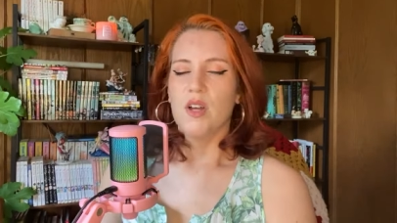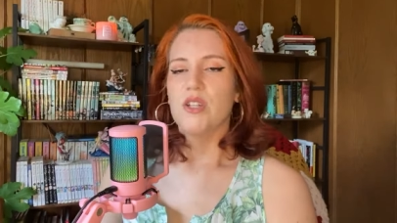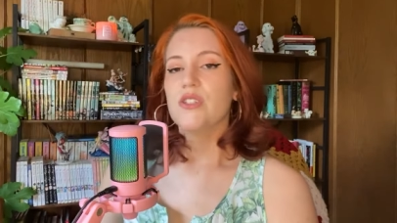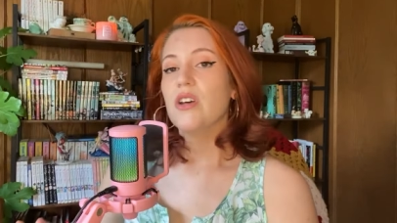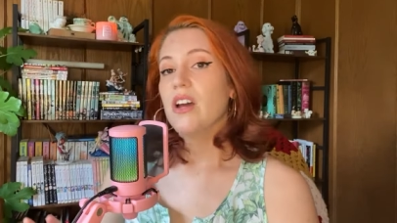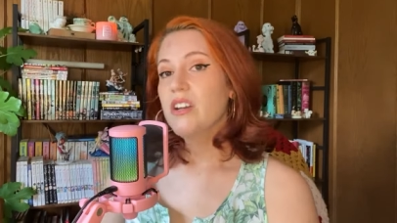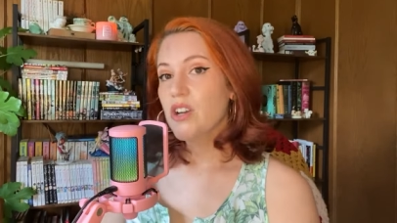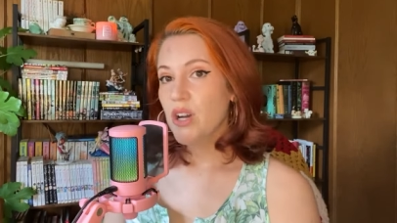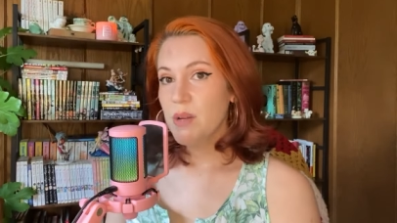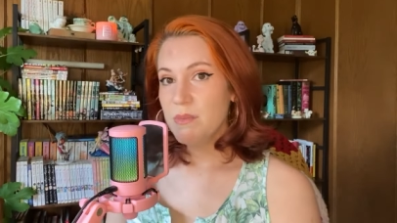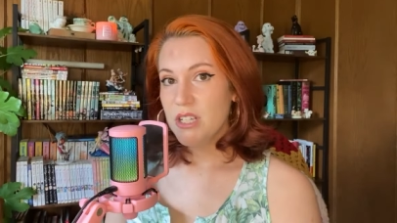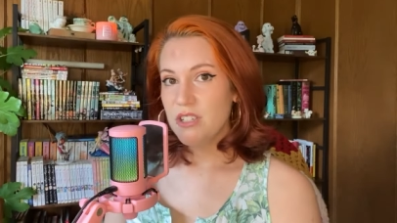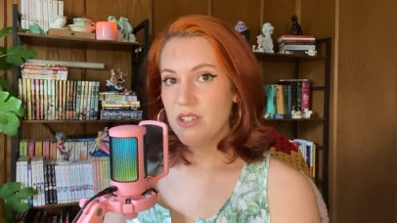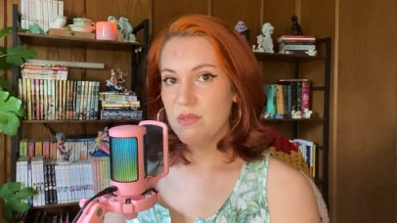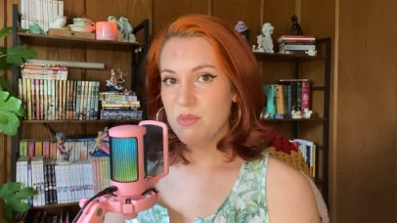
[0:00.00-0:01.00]
So I know I
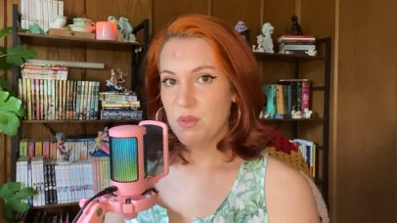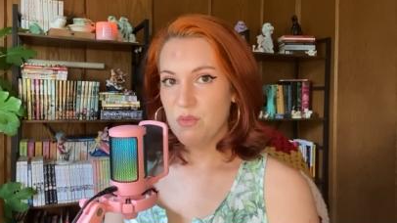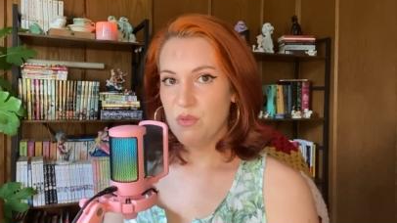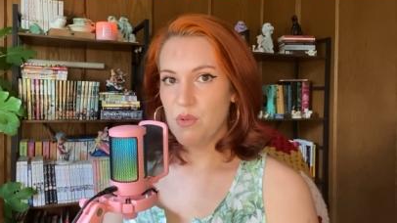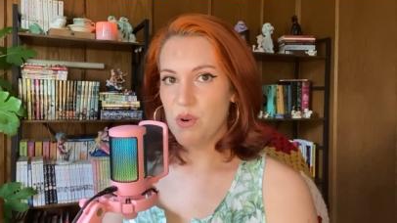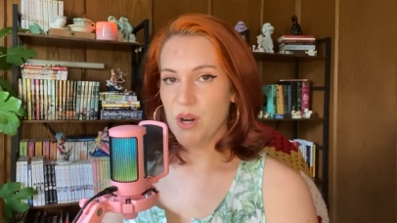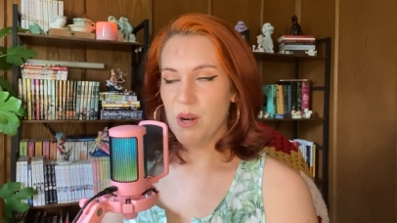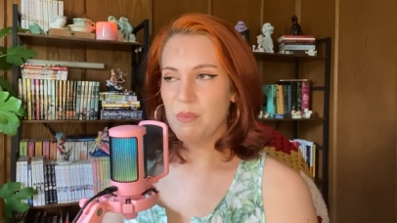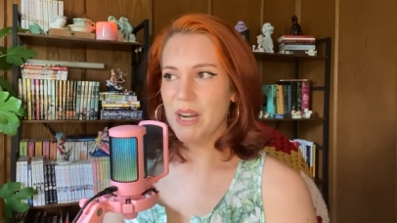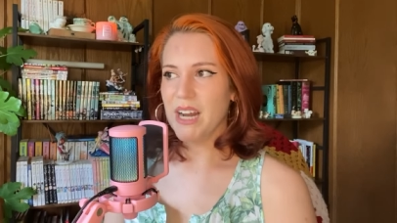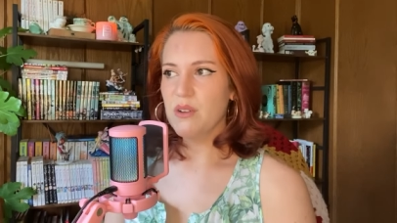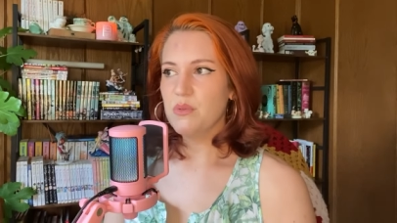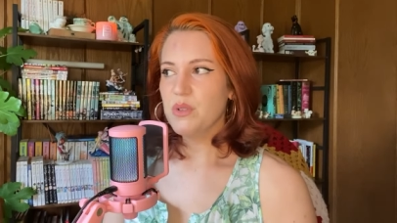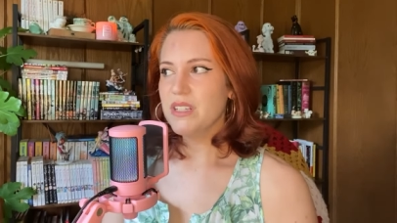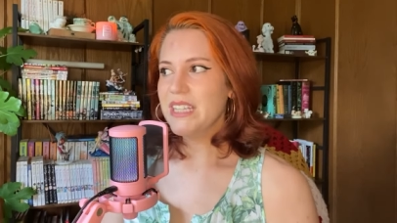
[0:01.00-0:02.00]
mentioned them before, but I
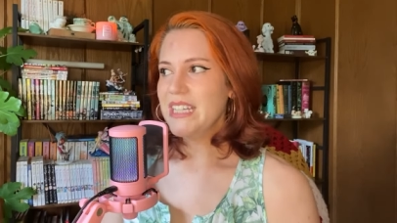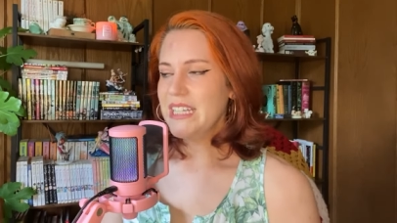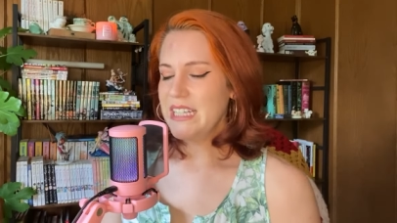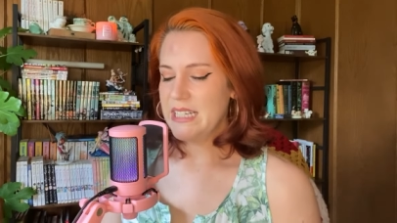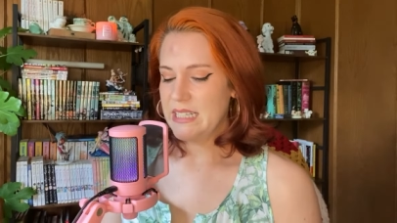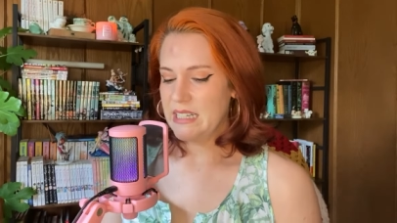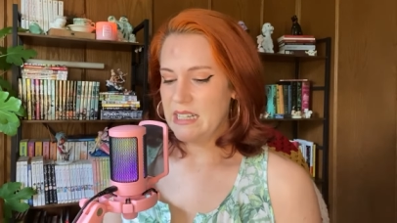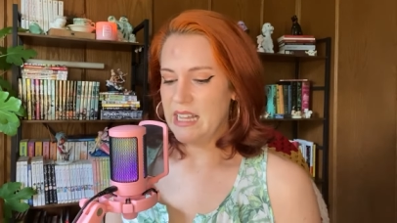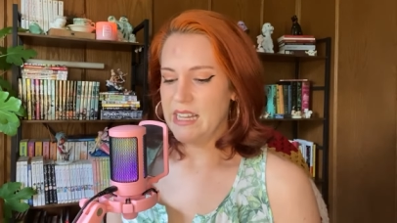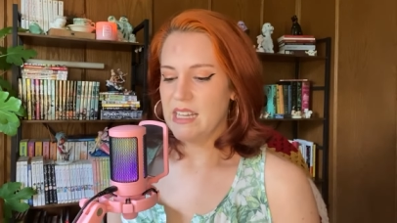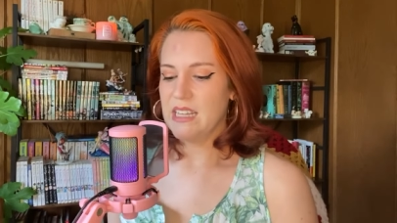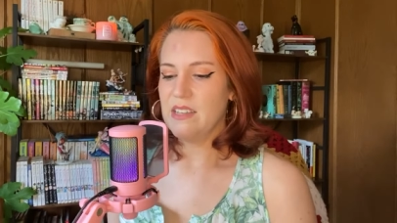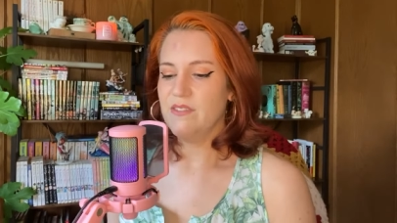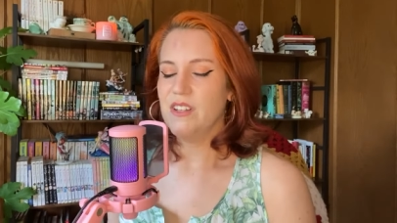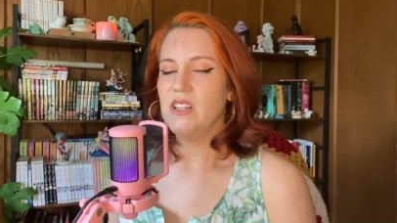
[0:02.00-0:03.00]
really need to like
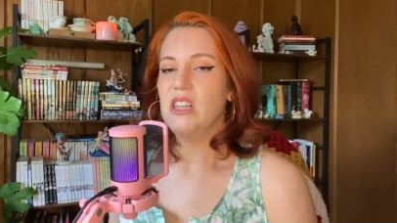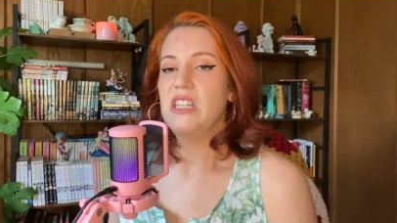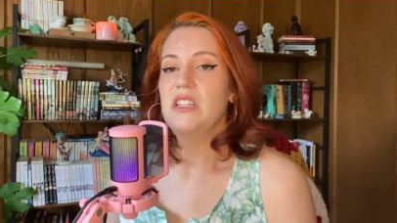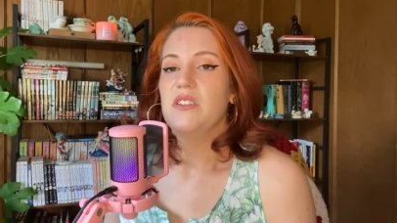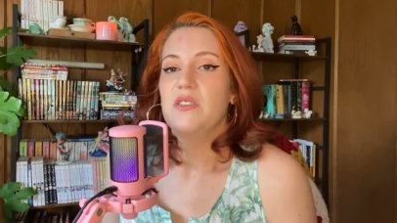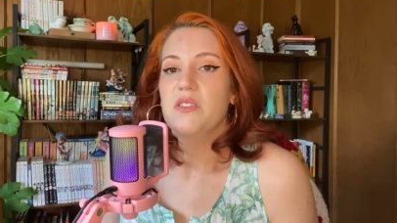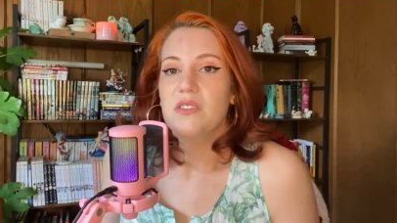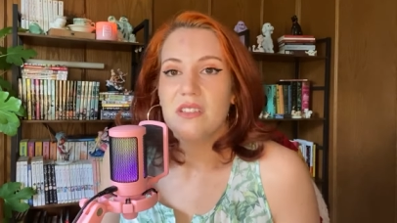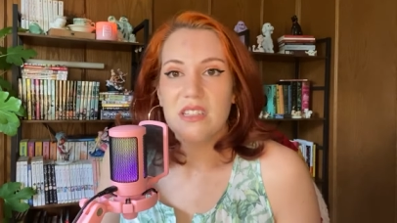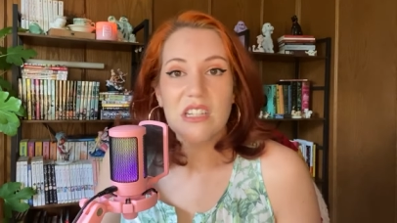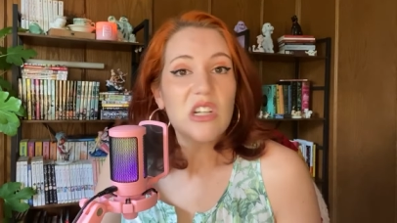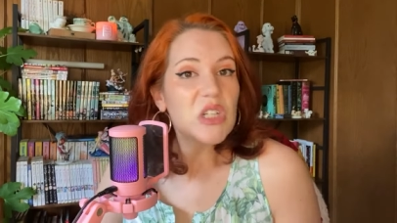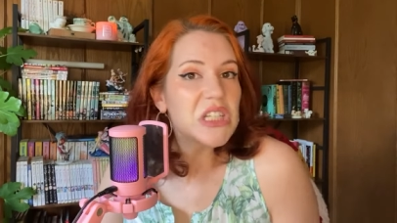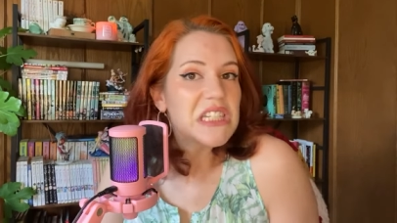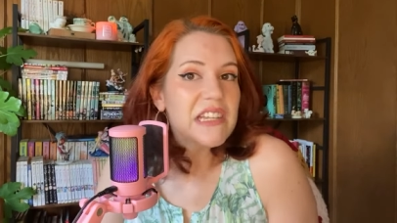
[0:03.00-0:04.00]
give a little
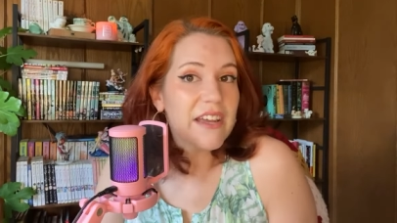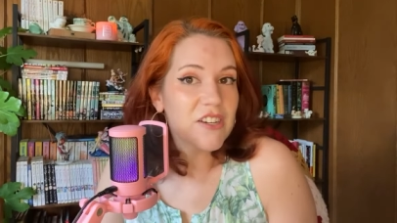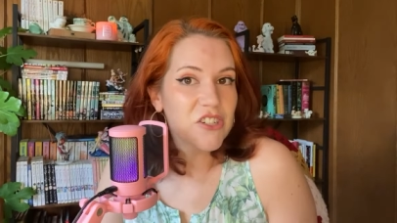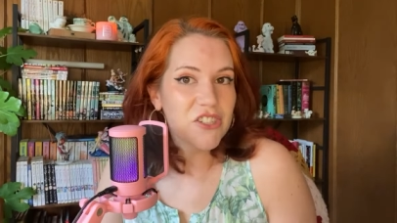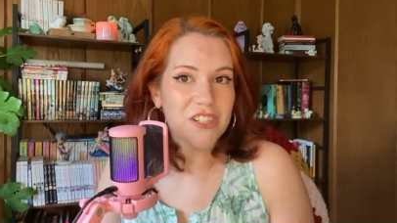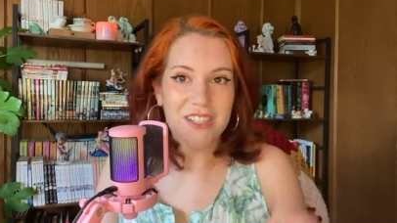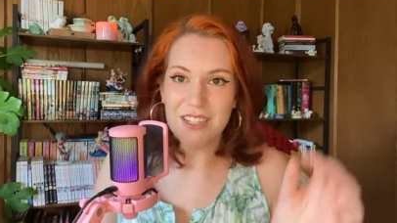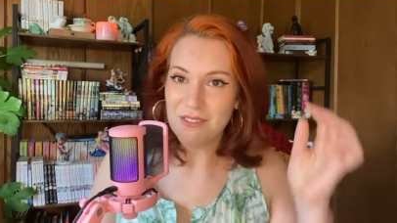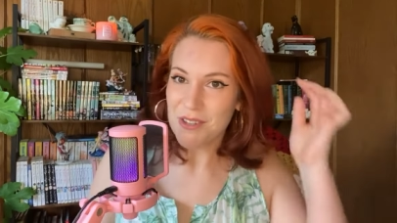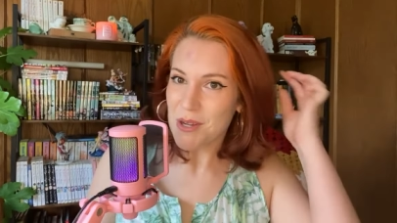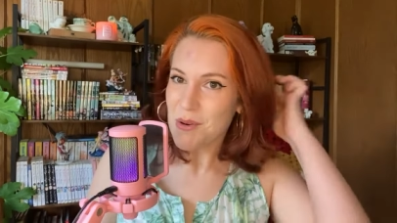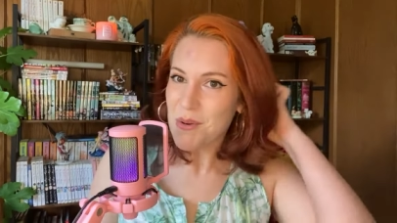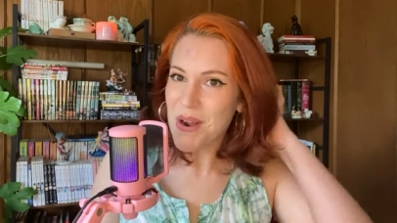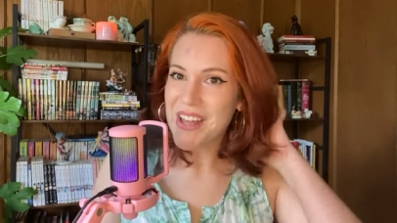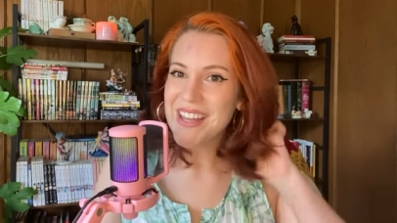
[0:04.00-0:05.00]
little section, if
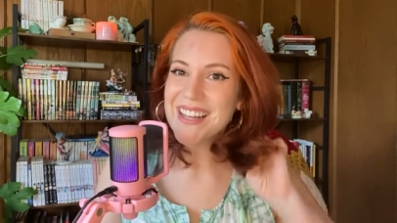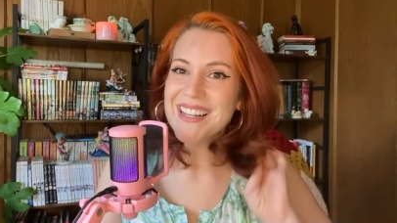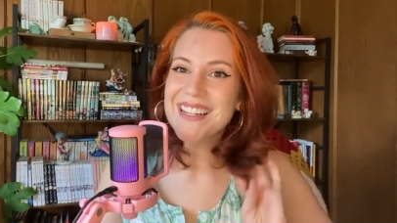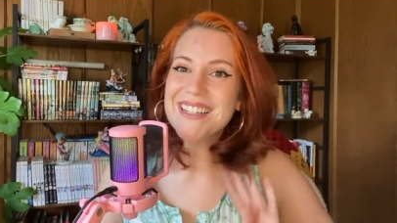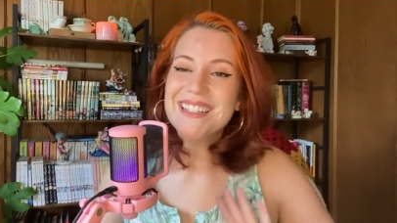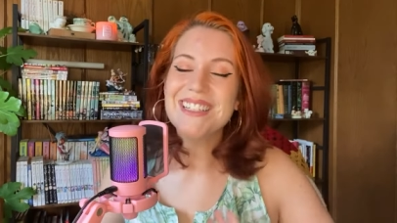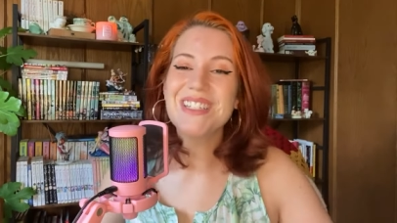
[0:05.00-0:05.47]
you will,